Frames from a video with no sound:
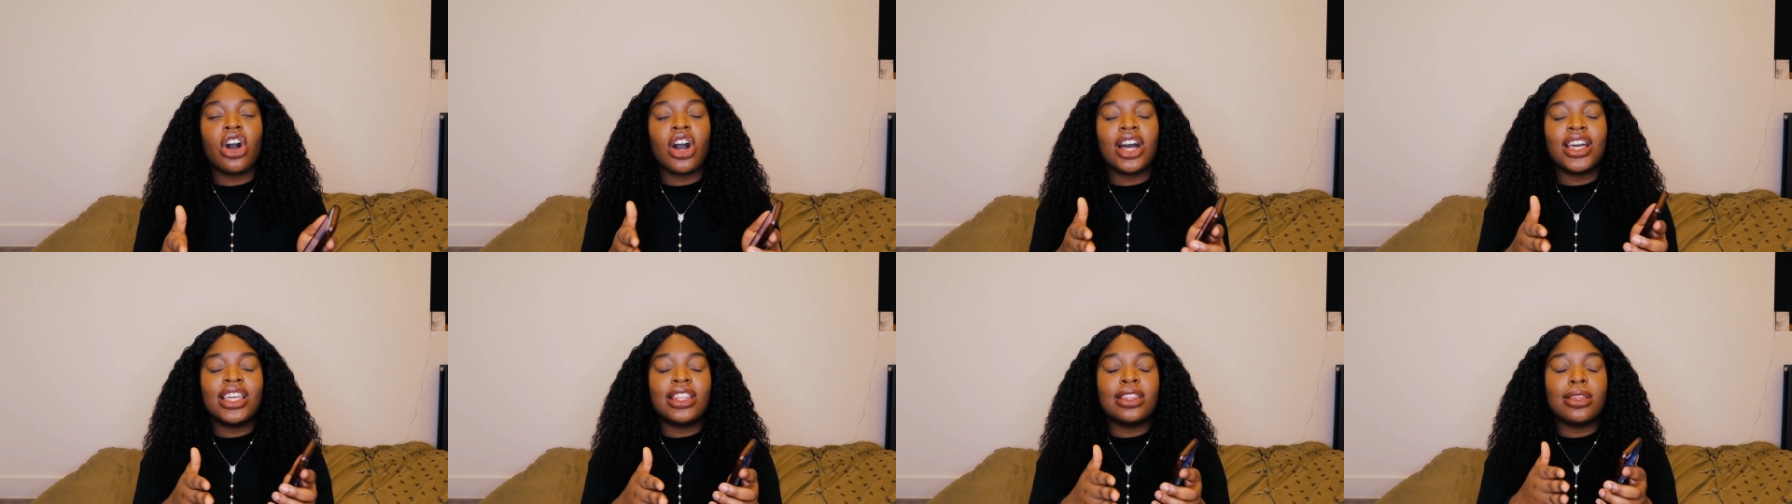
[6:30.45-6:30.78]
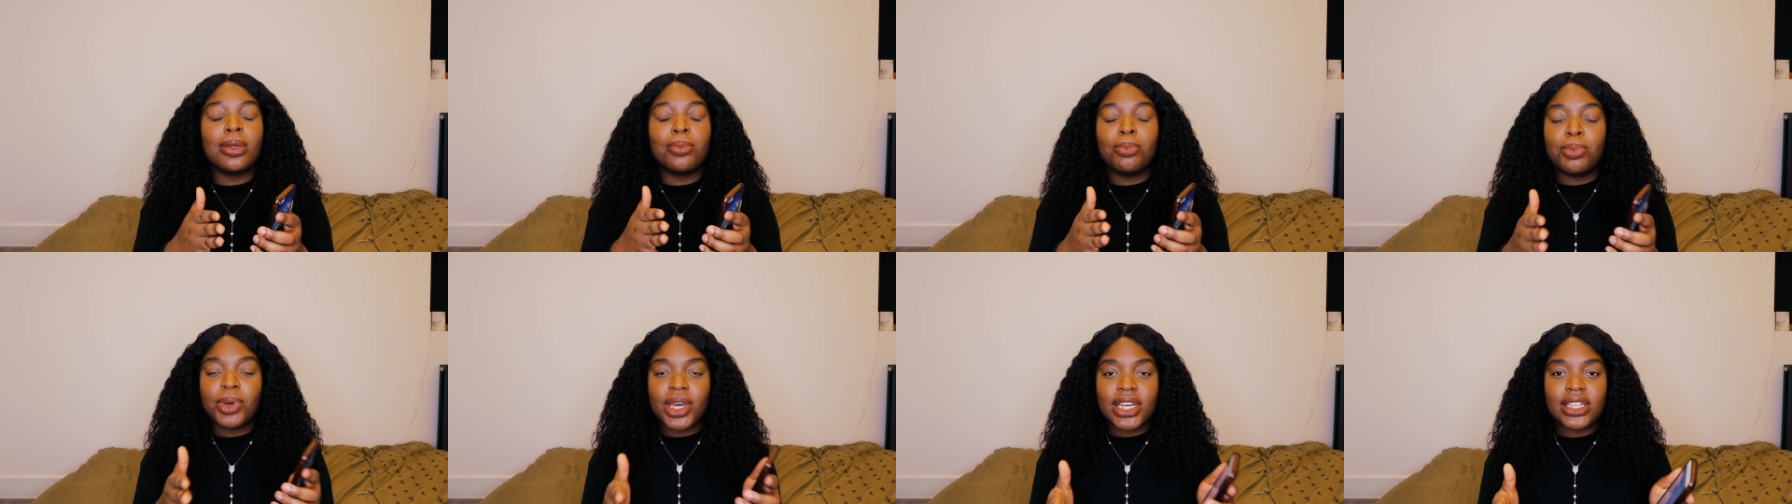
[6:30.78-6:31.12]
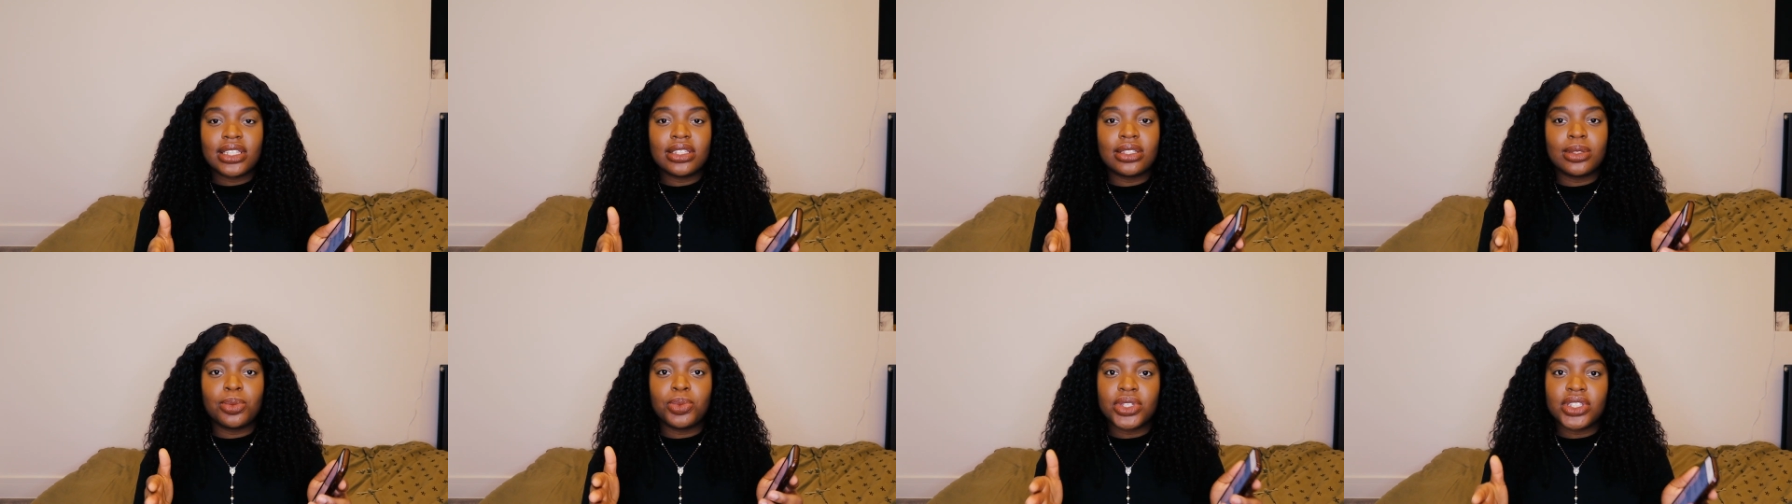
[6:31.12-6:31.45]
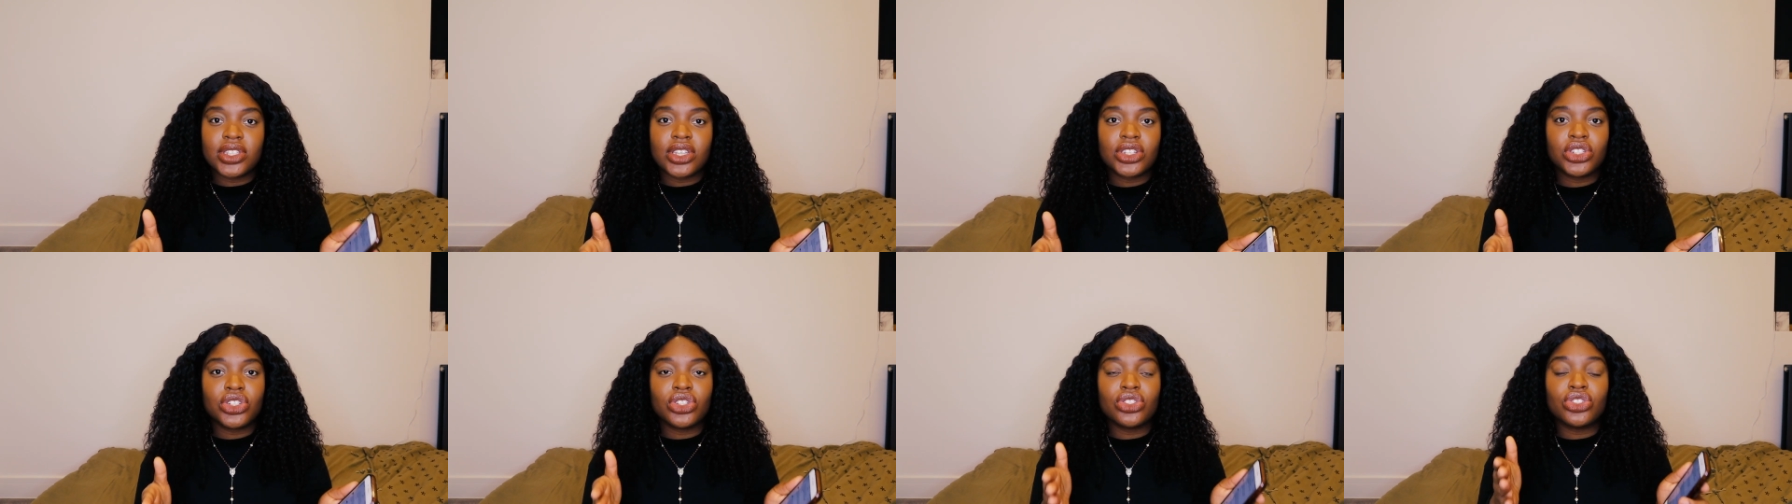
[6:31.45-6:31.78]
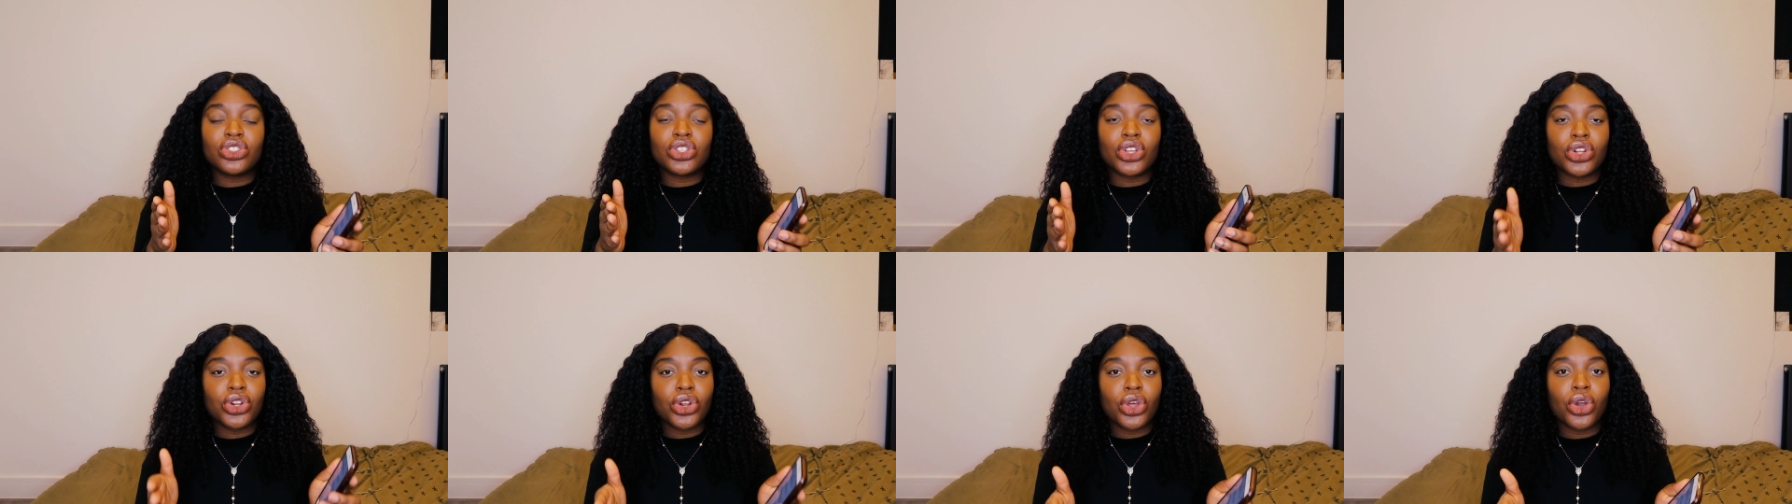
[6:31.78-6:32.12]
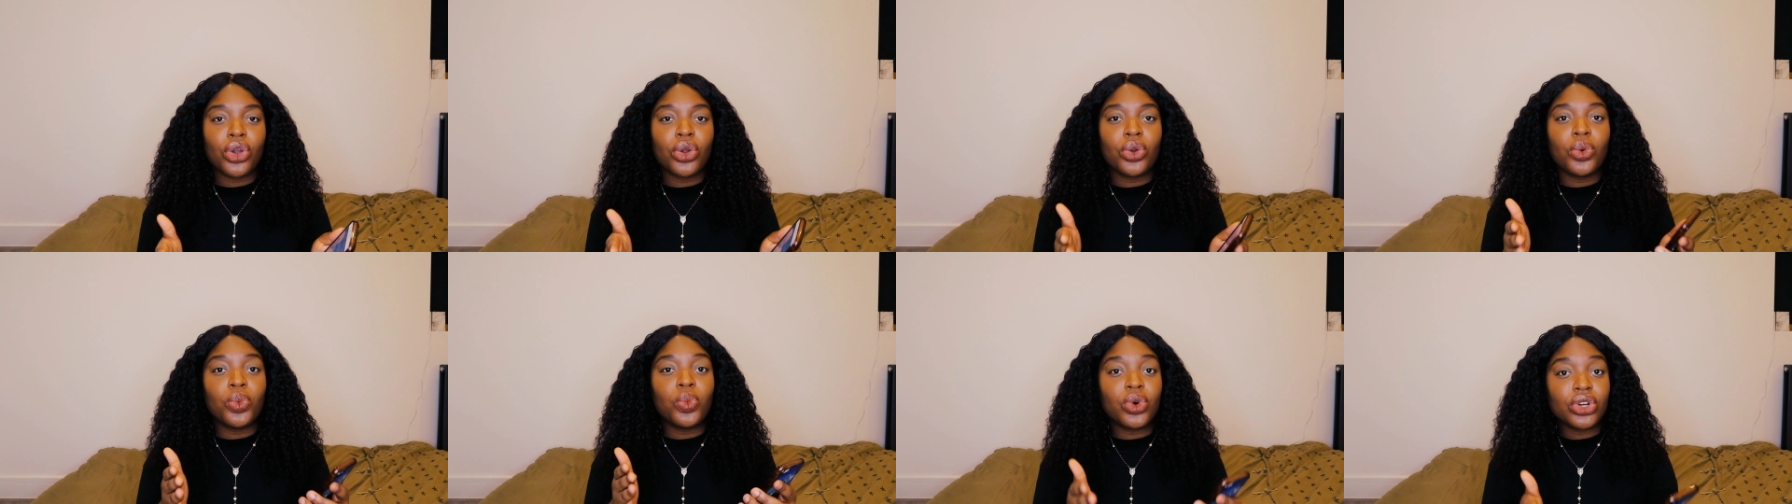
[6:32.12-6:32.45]
are in the best position to
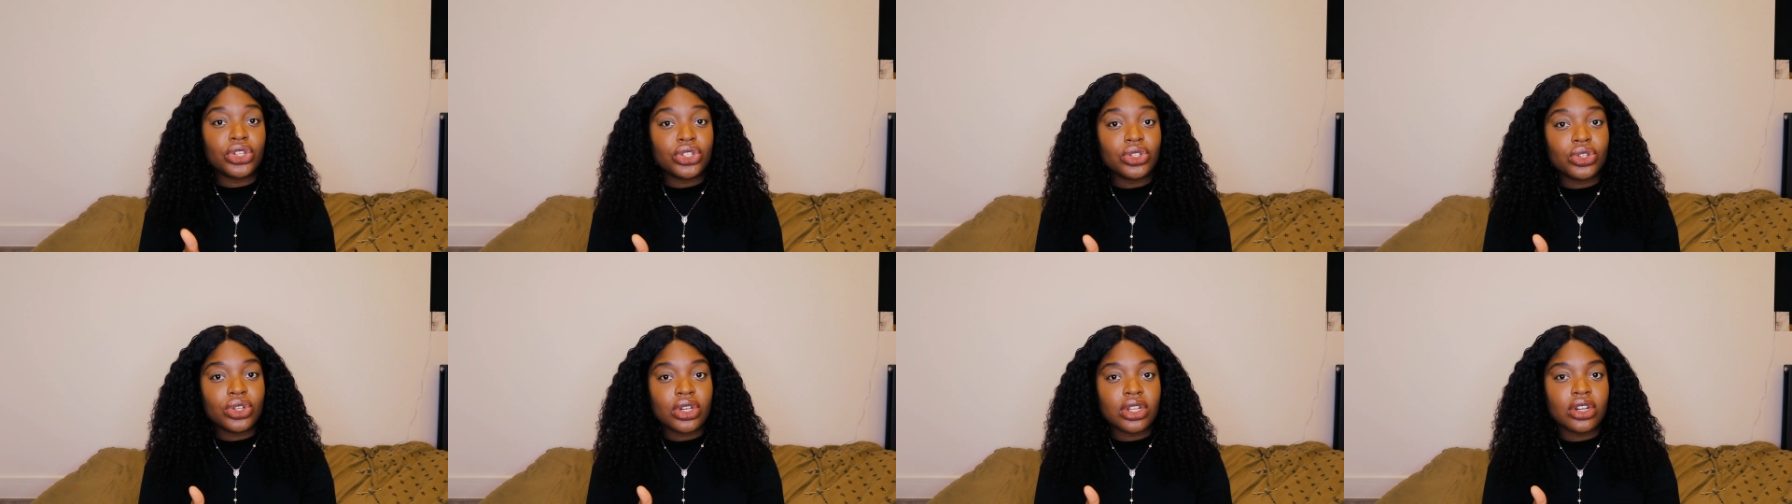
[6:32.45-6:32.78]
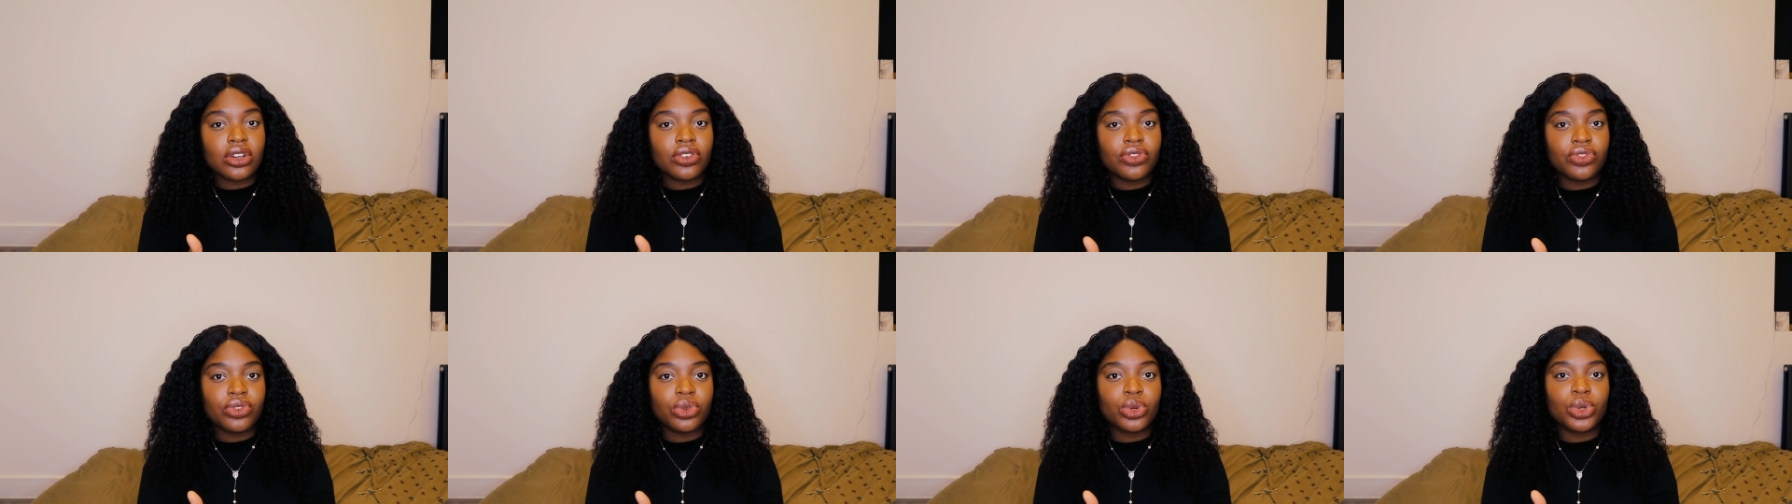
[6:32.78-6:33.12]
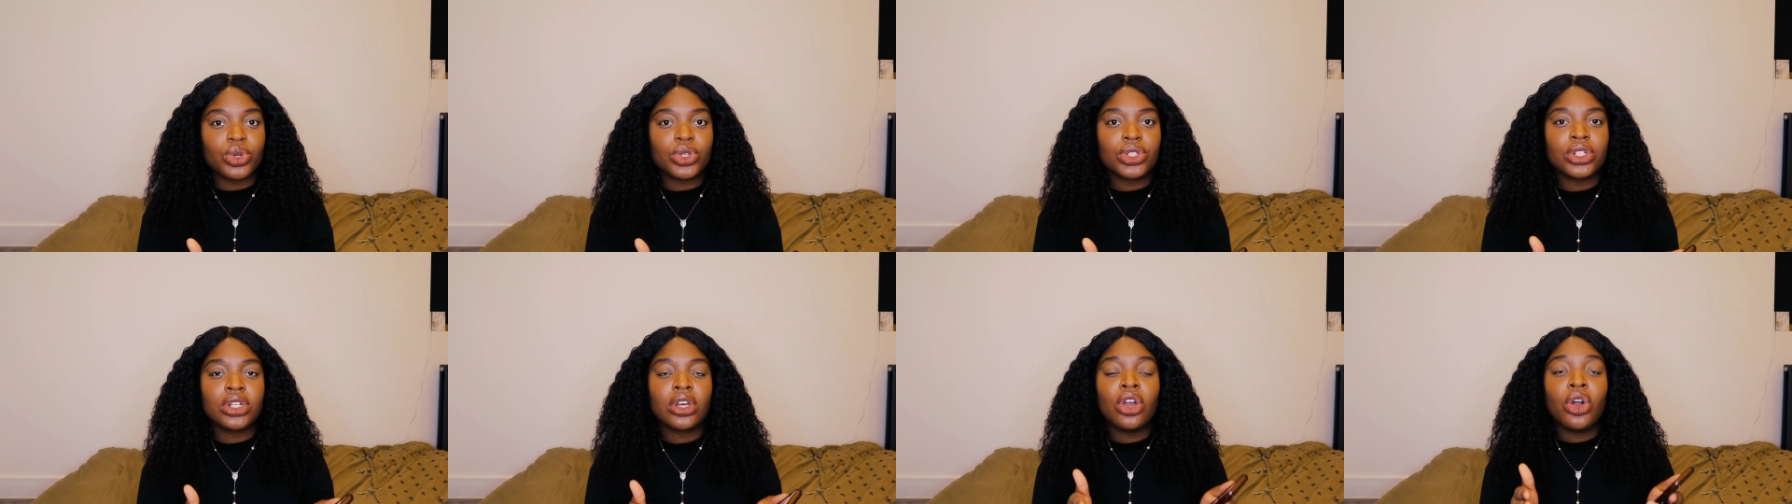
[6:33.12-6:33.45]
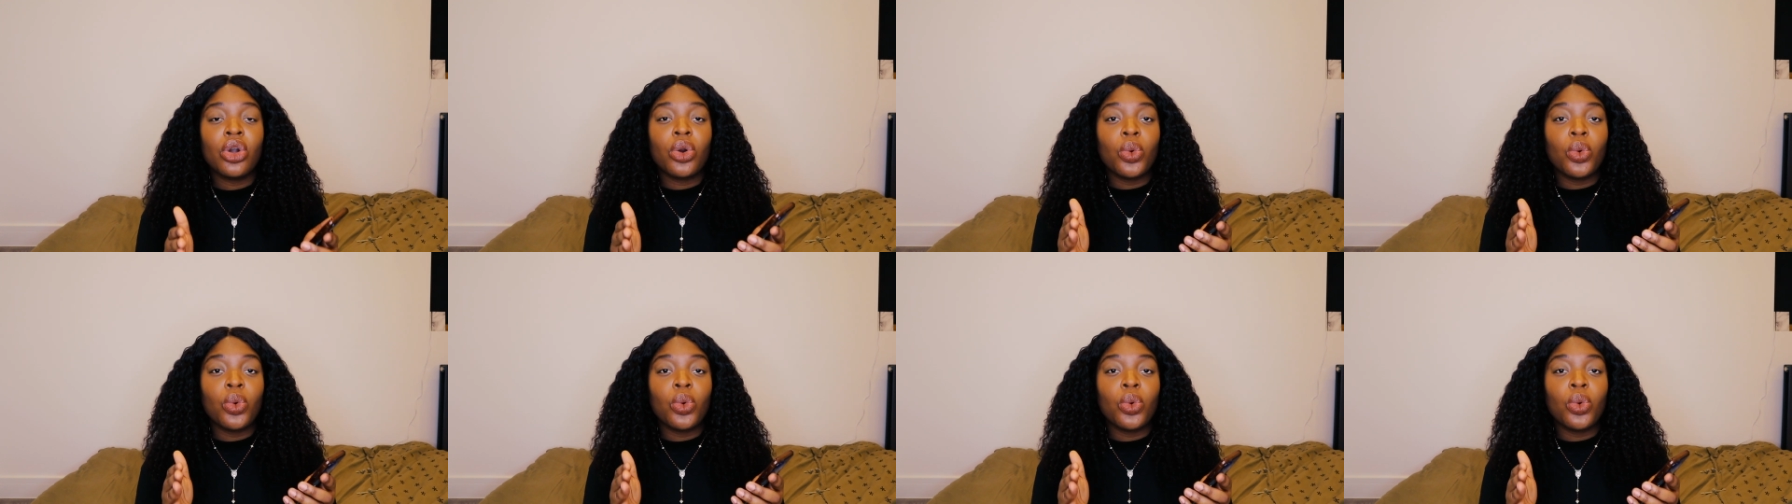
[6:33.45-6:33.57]
know what you can afford,